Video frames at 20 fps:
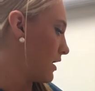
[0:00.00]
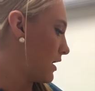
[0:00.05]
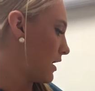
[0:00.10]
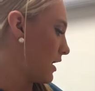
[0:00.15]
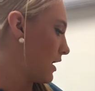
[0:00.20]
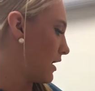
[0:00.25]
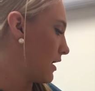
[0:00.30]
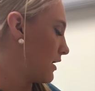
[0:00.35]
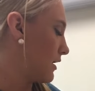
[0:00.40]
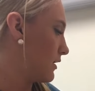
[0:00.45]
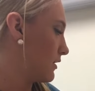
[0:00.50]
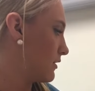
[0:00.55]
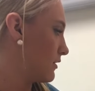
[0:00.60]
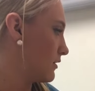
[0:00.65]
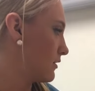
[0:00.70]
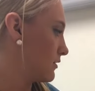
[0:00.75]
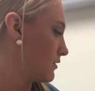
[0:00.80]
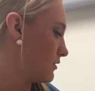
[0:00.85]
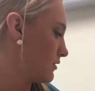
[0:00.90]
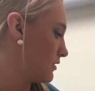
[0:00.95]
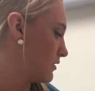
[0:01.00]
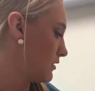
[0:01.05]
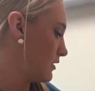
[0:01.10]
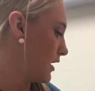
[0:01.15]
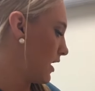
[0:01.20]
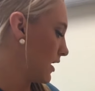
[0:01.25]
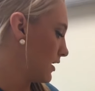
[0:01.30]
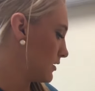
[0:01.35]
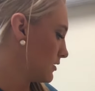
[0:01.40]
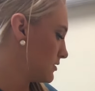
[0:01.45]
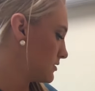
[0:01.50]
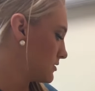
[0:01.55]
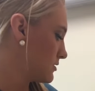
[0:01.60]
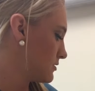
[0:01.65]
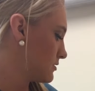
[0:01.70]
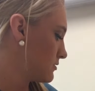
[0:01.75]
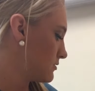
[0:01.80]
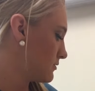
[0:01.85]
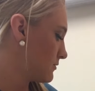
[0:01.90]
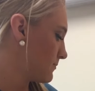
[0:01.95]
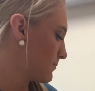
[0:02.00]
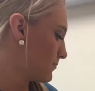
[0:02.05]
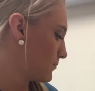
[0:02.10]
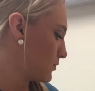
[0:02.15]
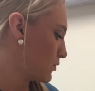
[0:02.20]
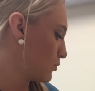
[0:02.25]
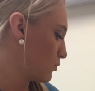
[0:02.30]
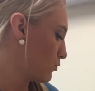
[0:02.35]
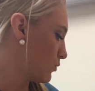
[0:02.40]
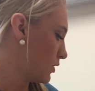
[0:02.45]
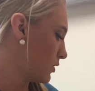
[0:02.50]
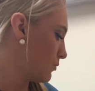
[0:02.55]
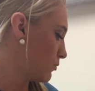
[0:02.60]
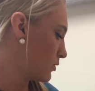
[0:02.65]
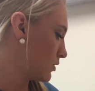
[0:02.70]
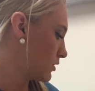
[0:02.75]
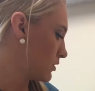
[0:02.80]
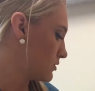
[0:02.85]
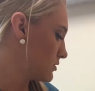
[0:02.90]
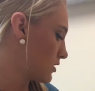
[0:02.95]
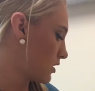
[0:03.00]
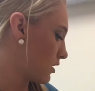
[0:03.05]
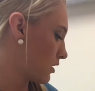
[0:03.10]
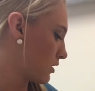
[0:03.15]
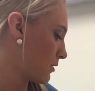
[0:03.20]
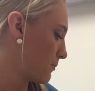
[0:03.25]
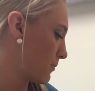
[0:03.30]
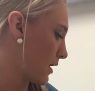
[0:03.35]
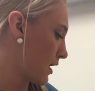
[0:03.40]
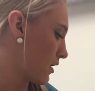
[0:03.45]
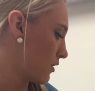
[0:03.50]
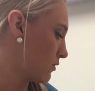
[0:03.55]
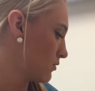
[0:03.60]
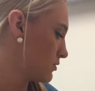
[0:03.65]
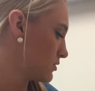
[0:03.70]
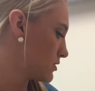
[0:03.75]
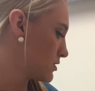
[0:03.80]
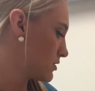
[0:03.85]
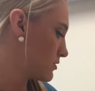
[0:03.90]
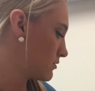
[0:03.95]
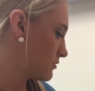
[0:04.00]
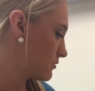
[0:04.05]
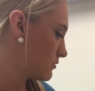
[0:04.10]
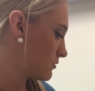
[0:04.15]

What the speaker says: And next we will talk about